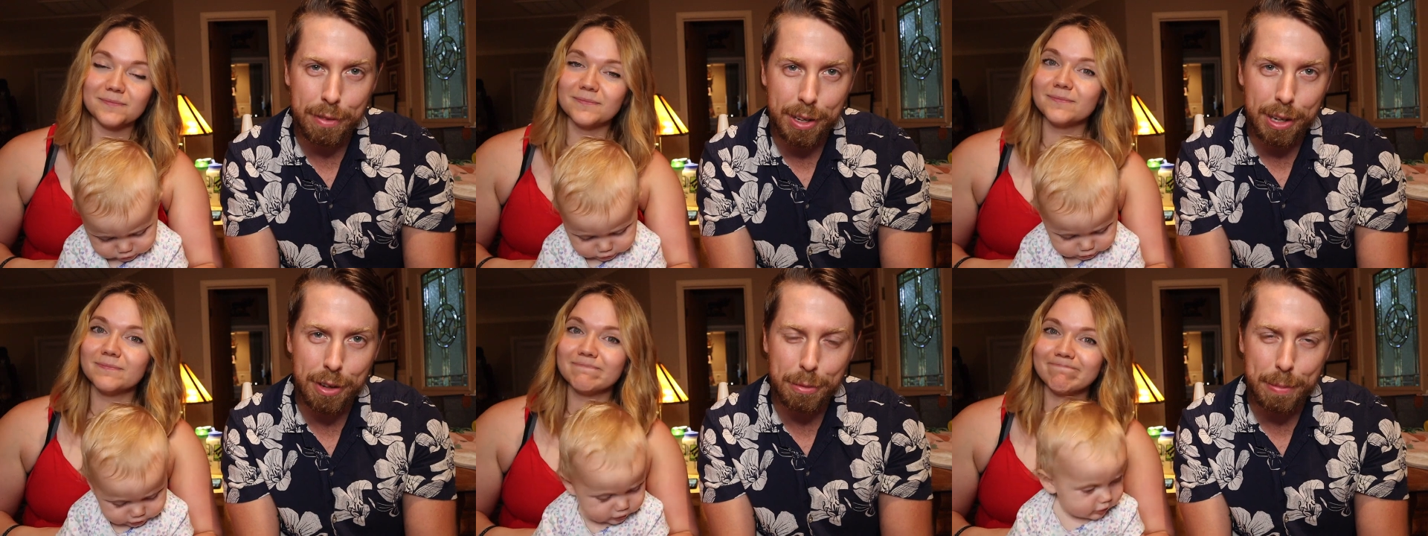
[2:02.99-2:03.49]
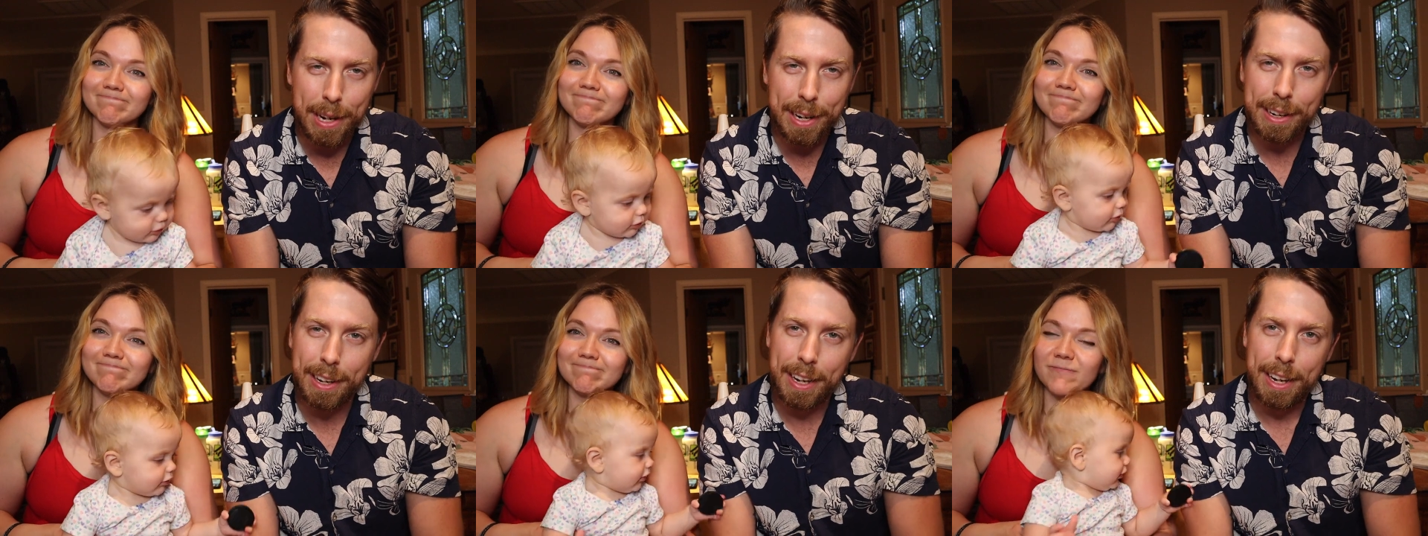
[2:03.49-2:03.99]
Speaker 1: videos
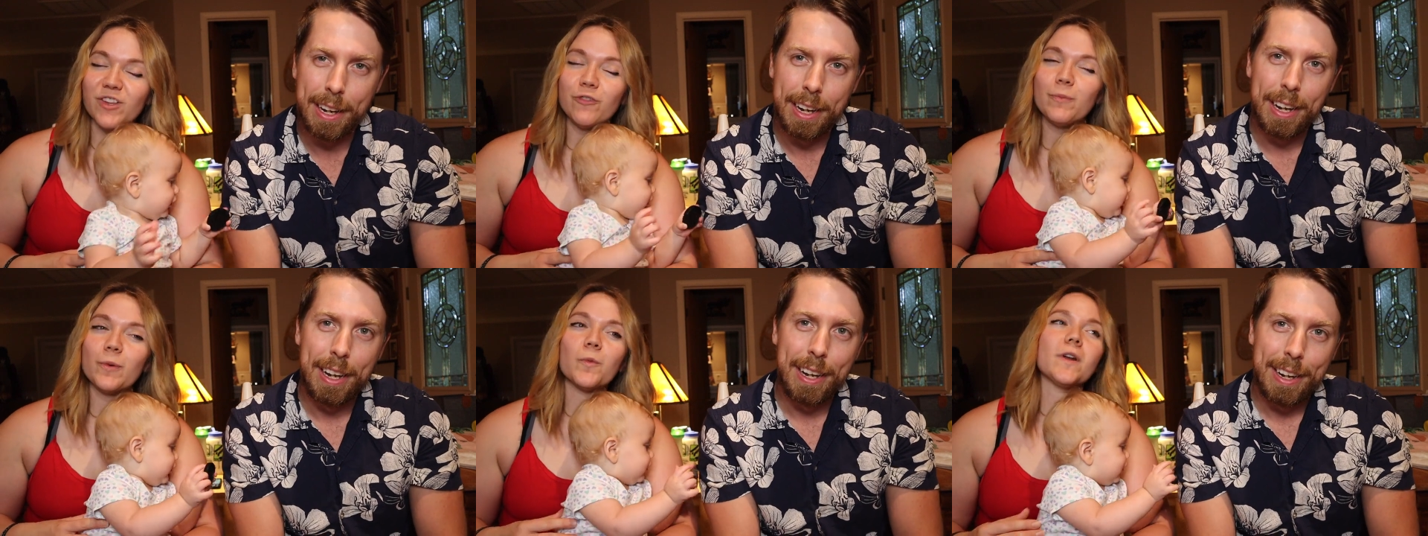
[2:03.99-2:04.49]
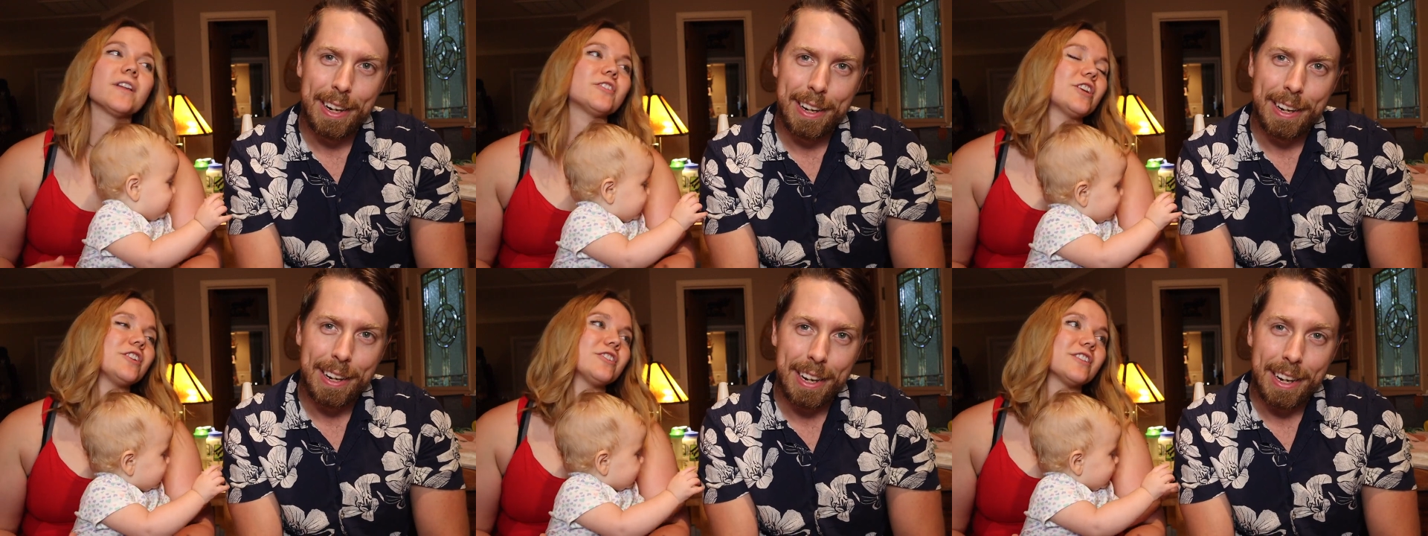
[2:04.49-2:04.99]
back.
Speaker 2: You've been wanting
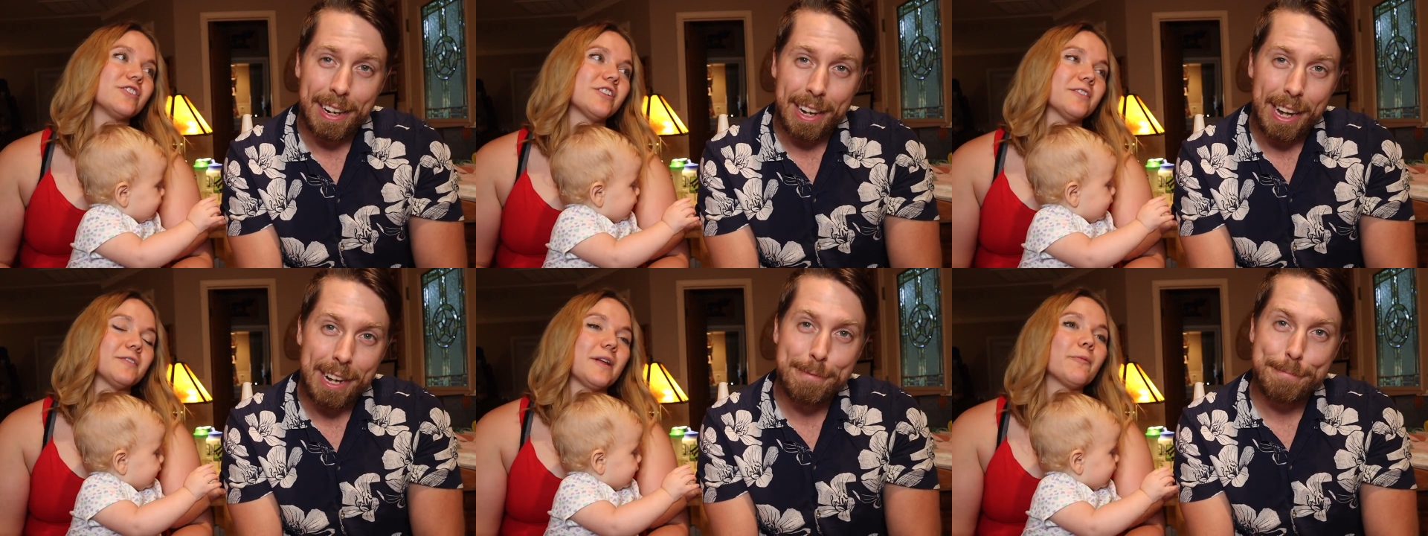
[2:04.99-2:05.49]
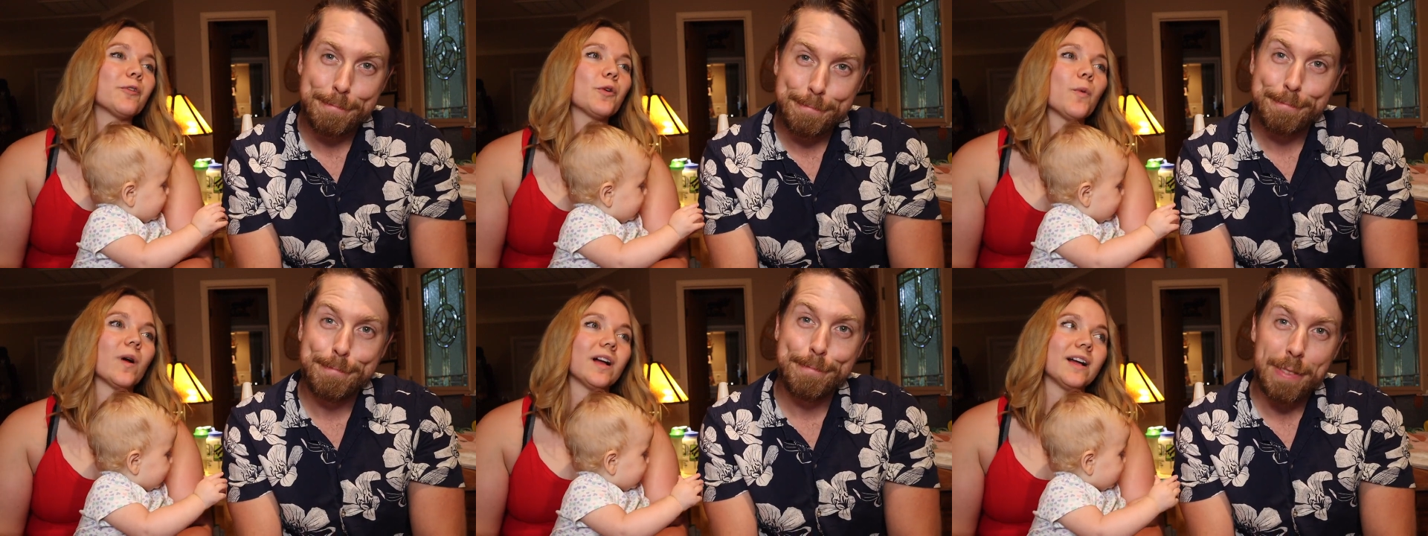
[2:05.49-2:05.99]
to change the channel name for
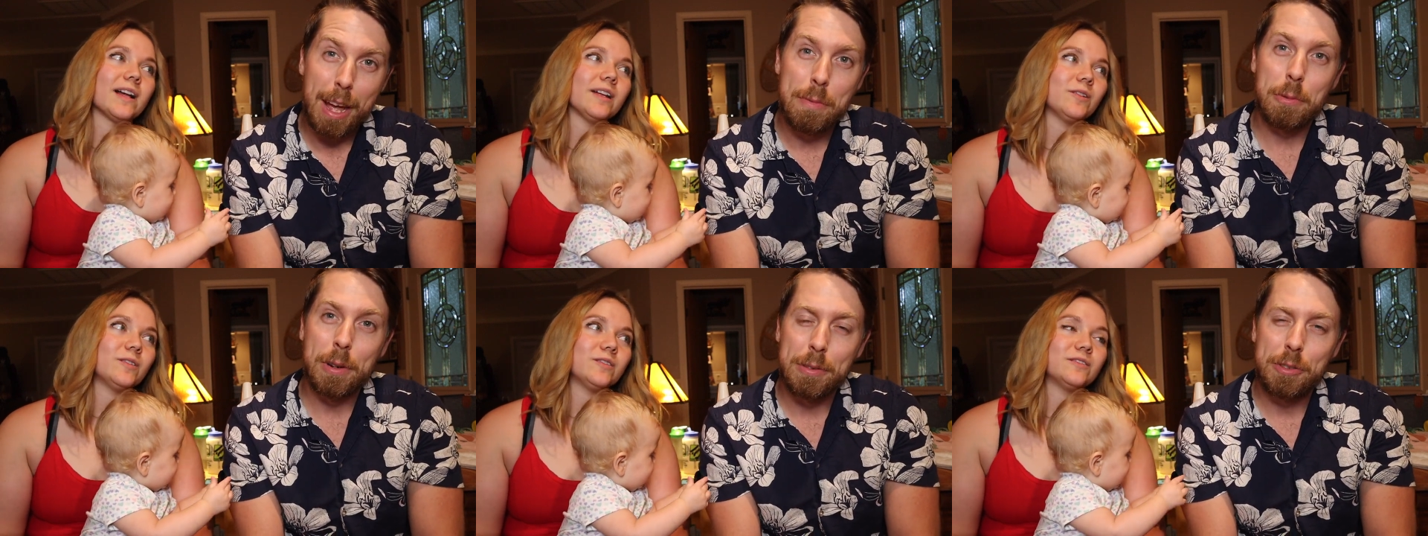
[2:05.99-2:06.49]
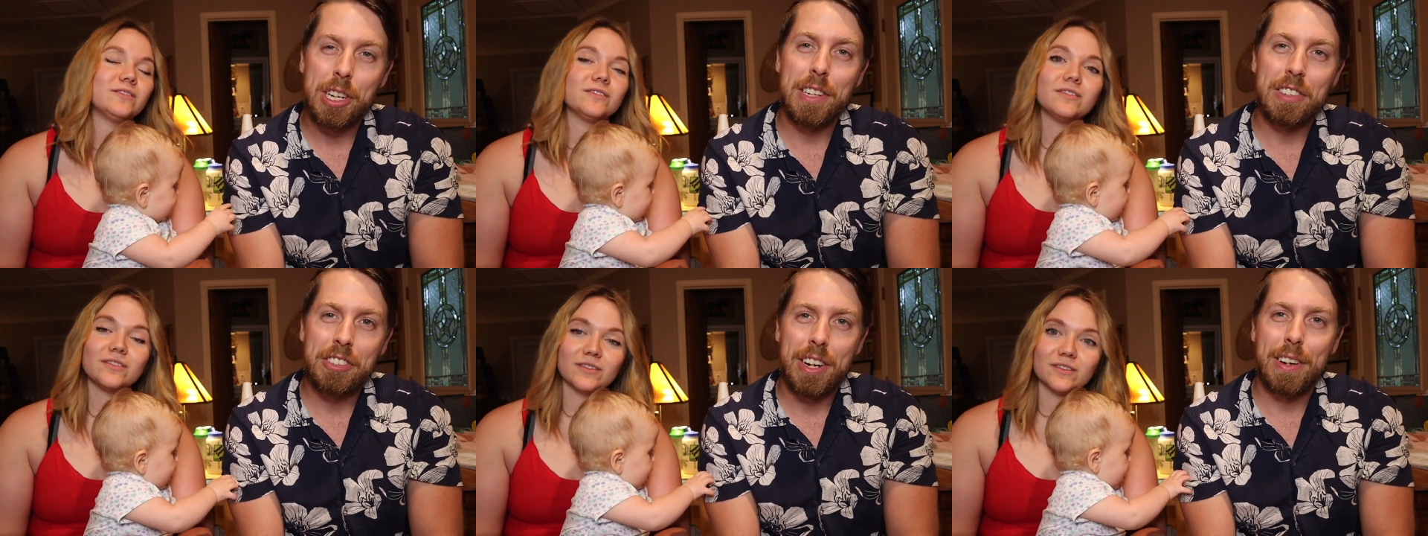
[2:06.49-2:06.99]
a while.
Speaker 1: I've been wanting to
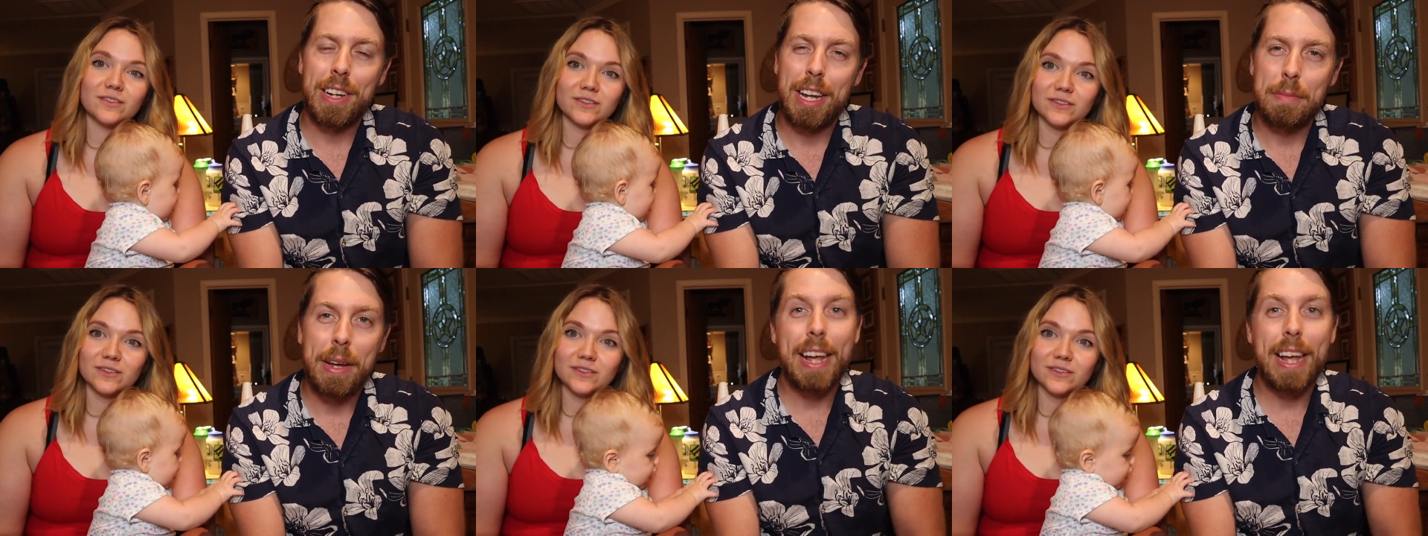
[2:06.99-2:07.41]
change the channel name,